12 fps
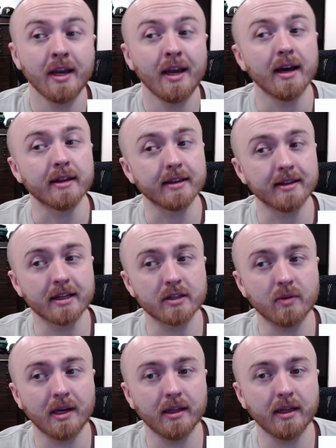I think that's why
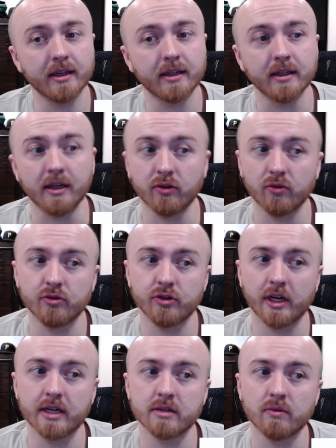I like it. I told you
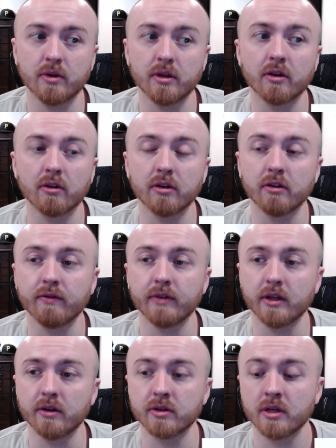guys in one of the earlier
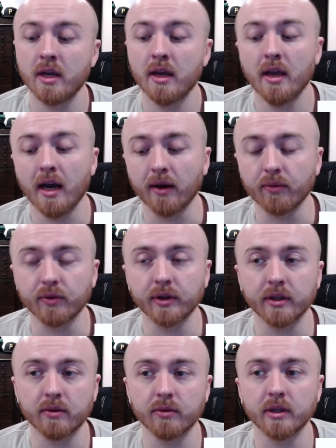videos, I really,
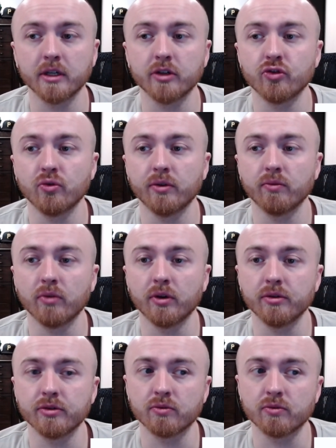really enjoy rose.